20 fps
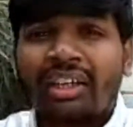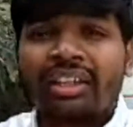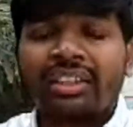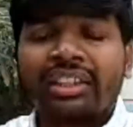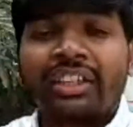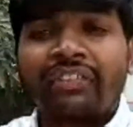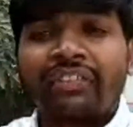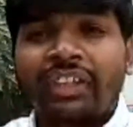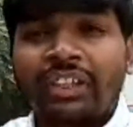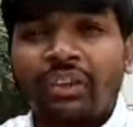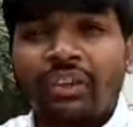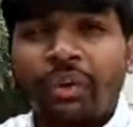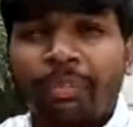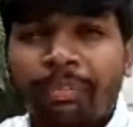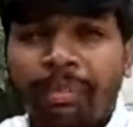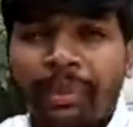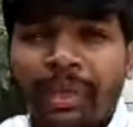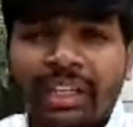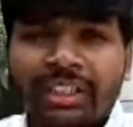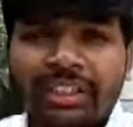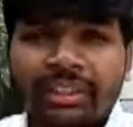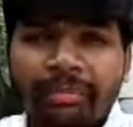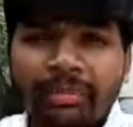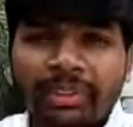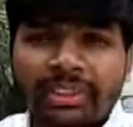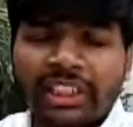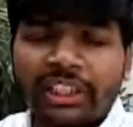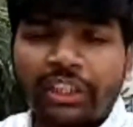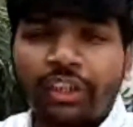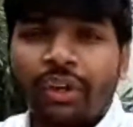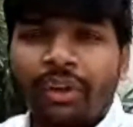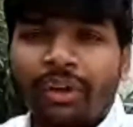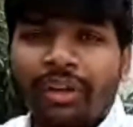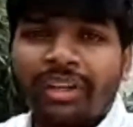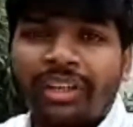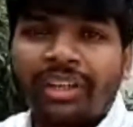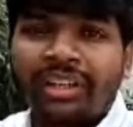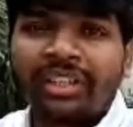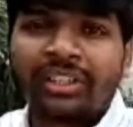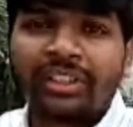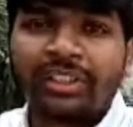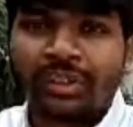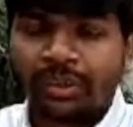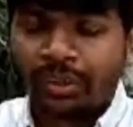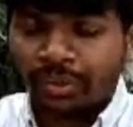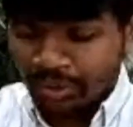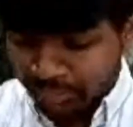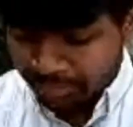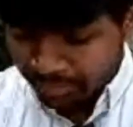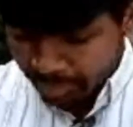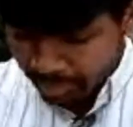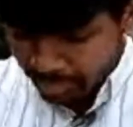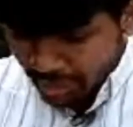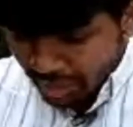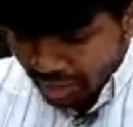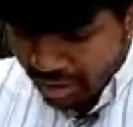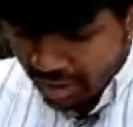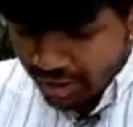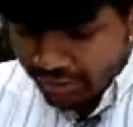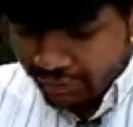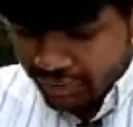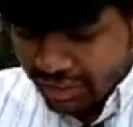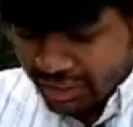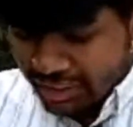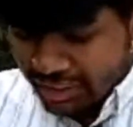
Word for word: uh, there were no para jumbles at all. So in